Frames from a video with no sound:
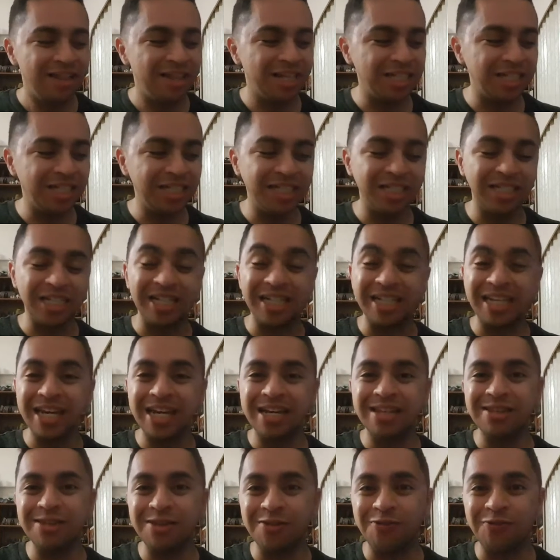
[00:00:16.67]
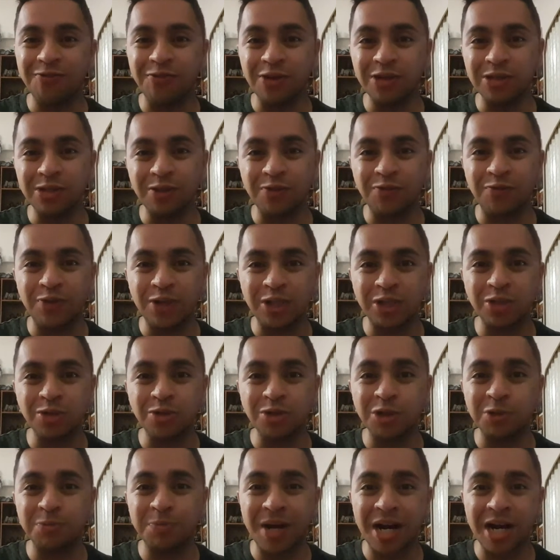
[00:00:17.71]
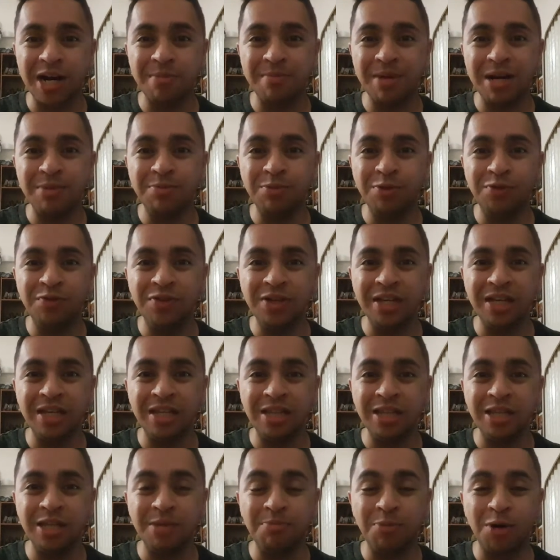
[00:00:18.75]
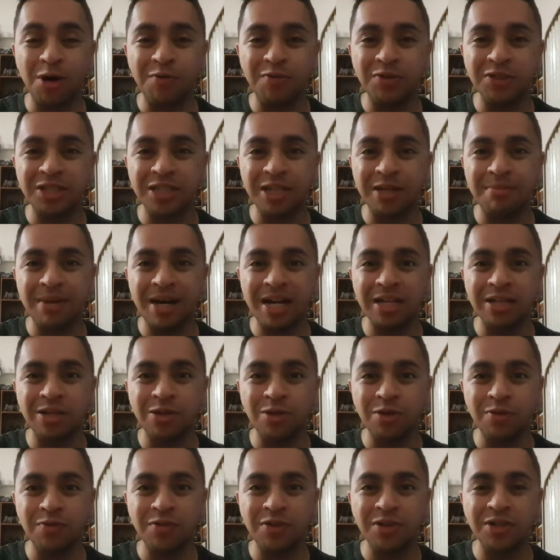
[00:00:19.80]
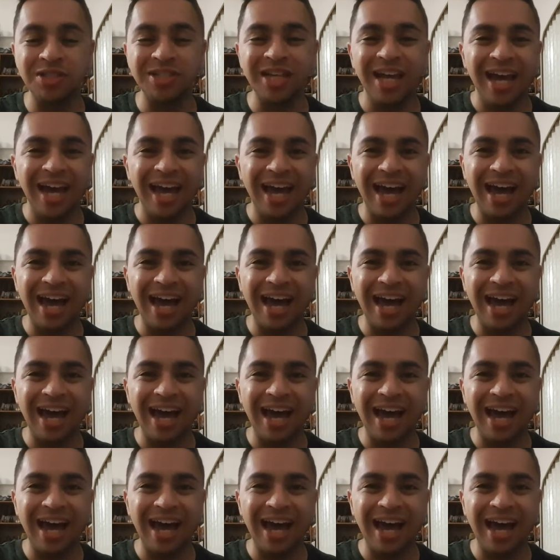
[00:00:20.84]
This is, again, the first official Spider-Man movie in the Marvel Cinematic Universe,